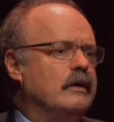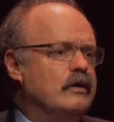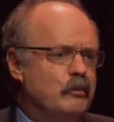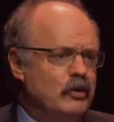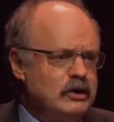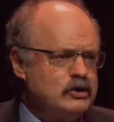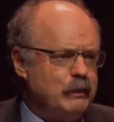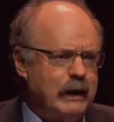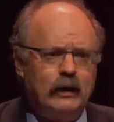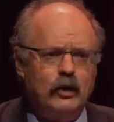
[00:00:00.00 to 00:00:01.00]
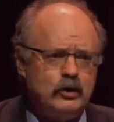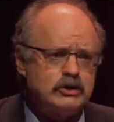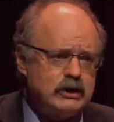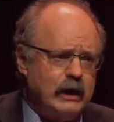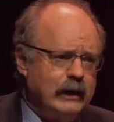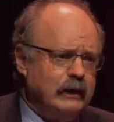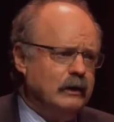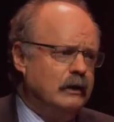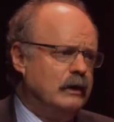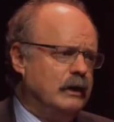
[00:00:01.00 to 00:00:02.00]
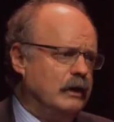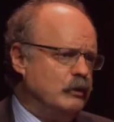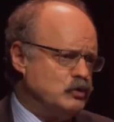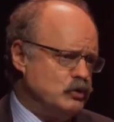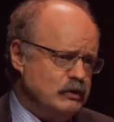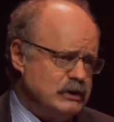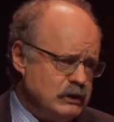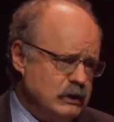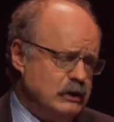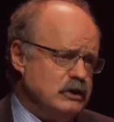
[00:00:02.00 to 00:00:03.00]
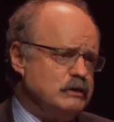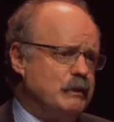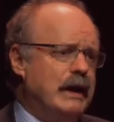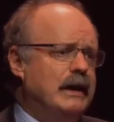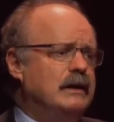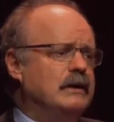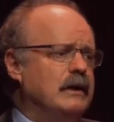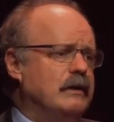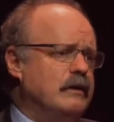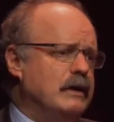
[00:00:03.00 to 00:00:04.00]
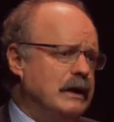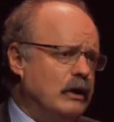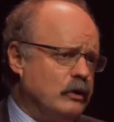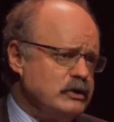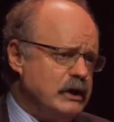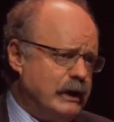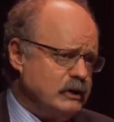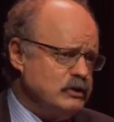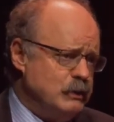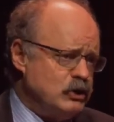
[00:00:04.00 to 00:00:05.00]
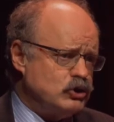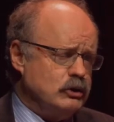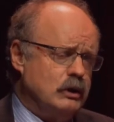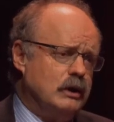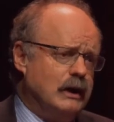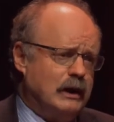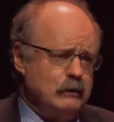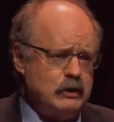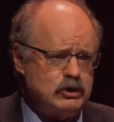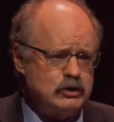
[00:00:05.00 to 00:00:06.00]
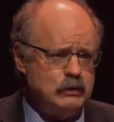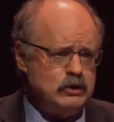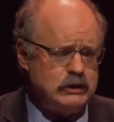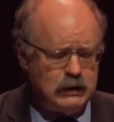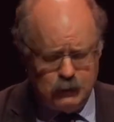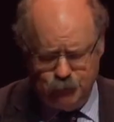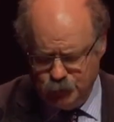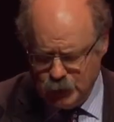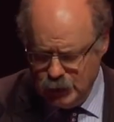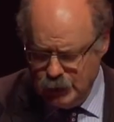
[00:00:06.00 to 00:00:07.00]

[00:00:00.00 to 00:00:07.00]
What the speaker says: the print by Hokusai, which was recently displayed in the Hokusai exhibition at the British Museum,